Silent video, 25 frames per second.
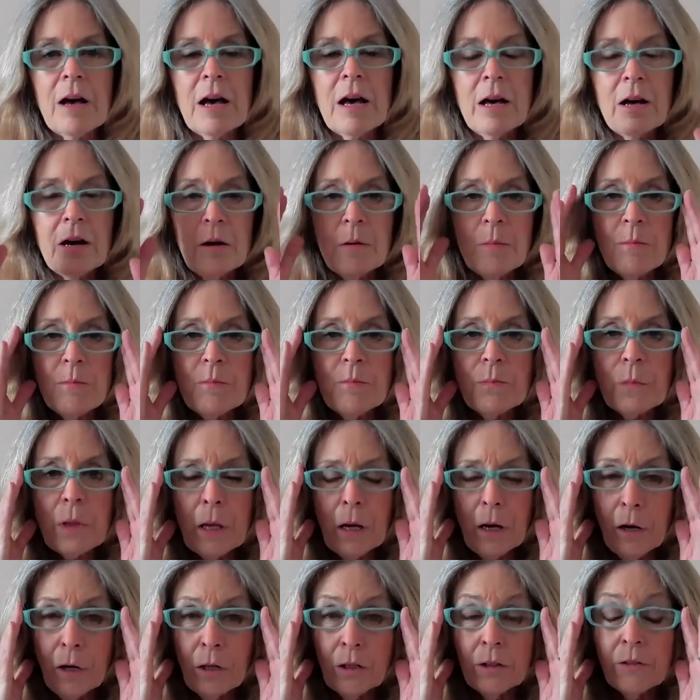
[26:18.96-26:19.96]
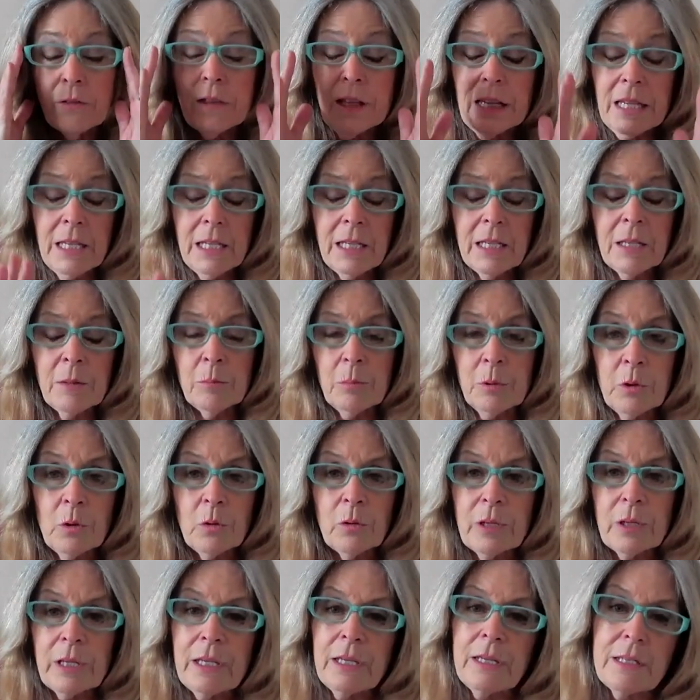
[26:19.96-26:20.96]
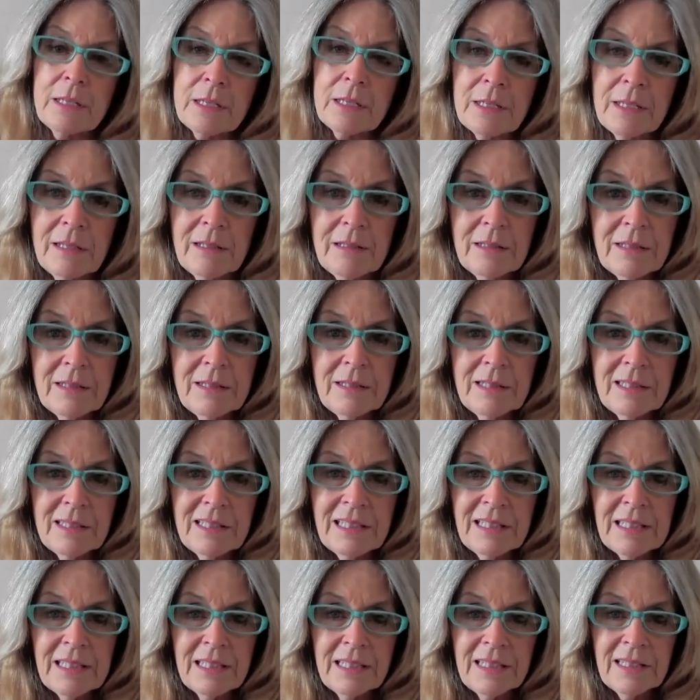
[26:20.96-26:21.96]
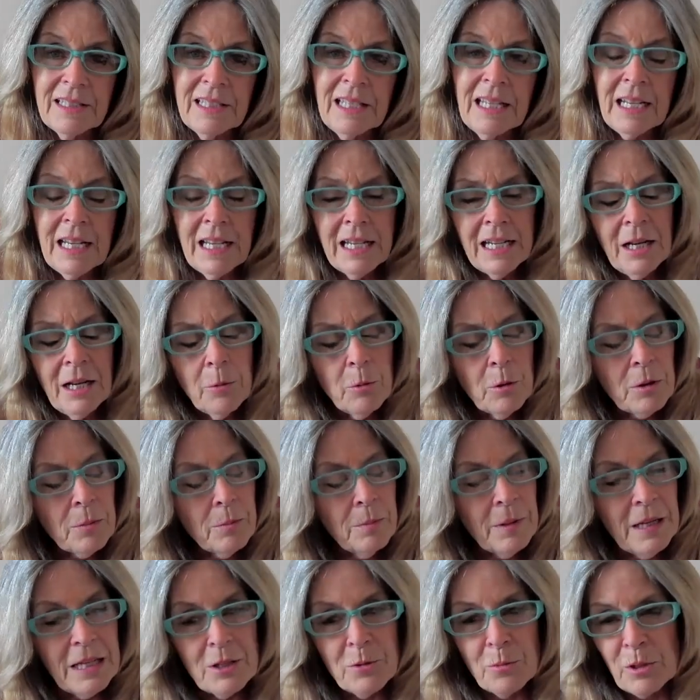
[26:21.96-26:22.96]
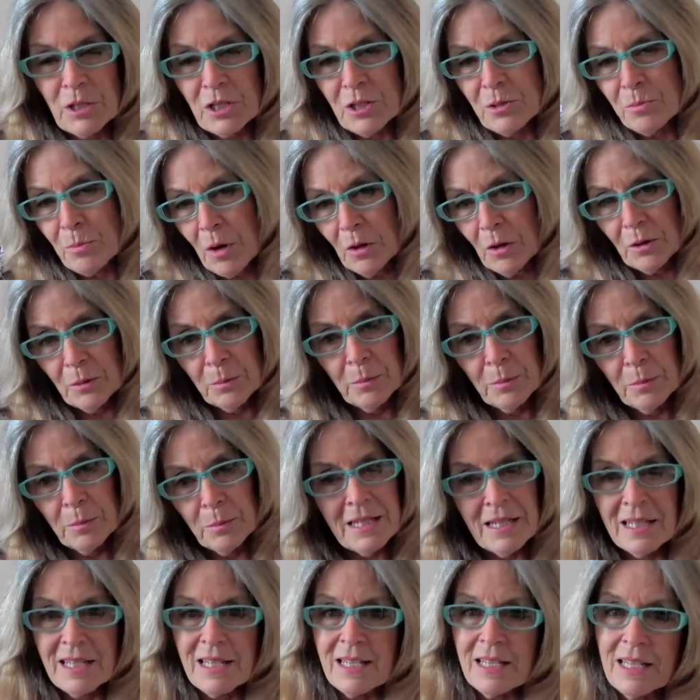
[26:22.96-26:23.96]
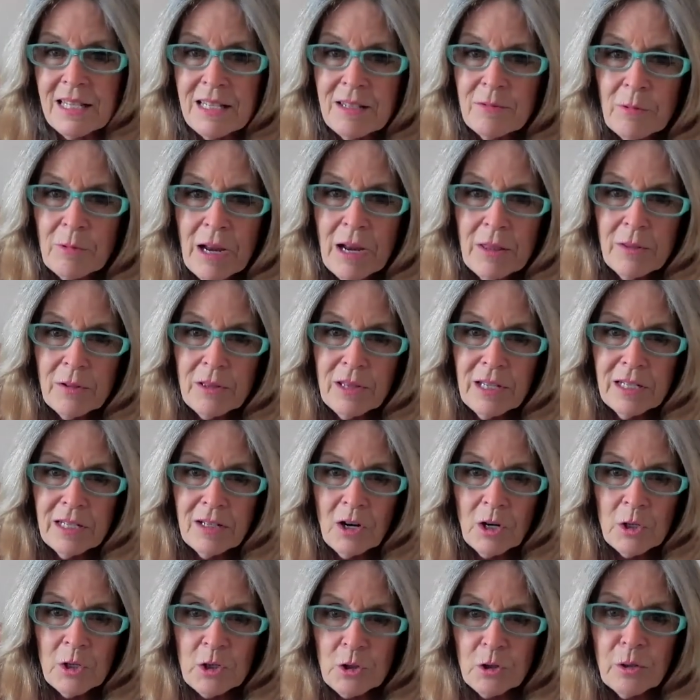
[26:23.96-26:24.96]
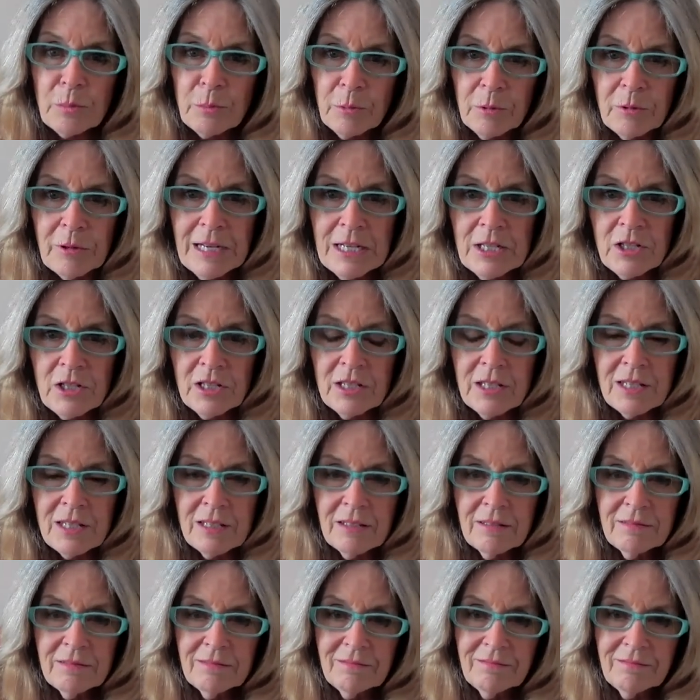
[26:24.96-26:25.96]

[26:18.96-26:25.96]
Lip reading: all of the employees. And I work best with smaller businesses rather than large corporations.